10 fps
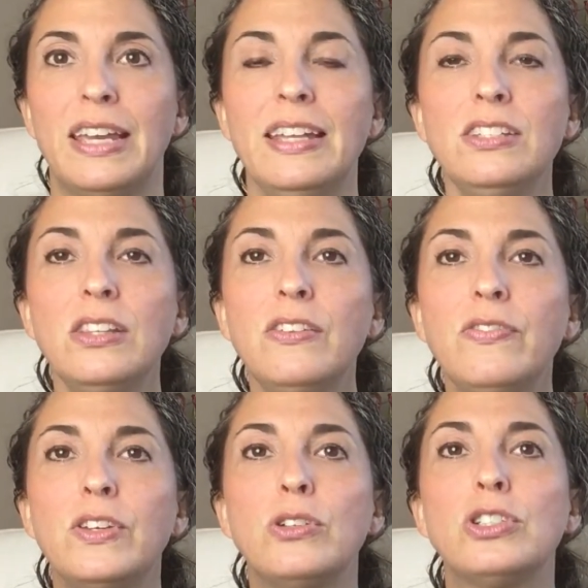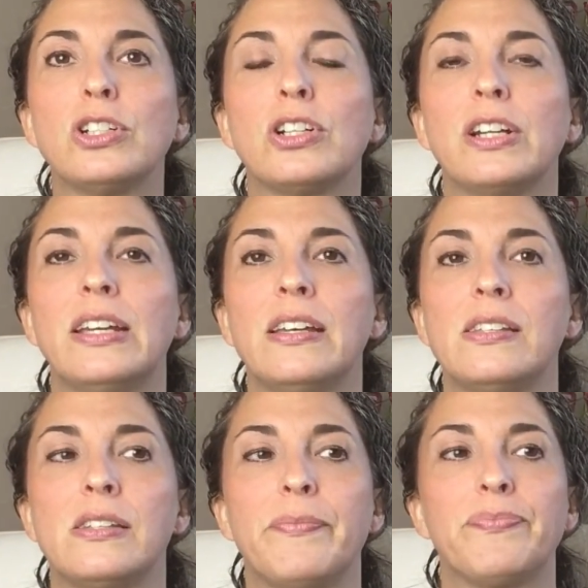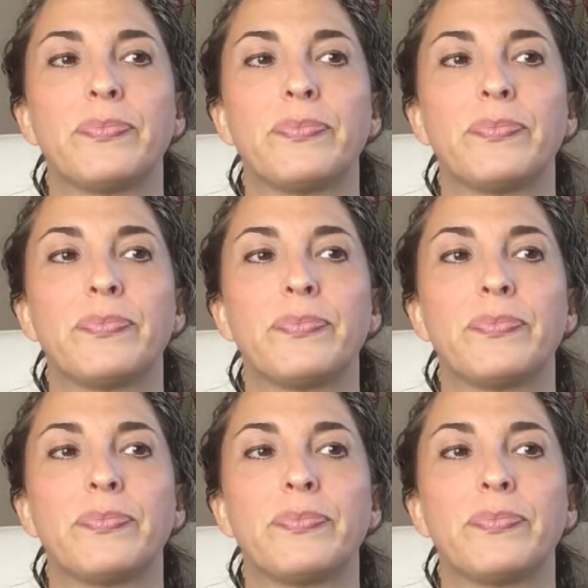Into the Future is,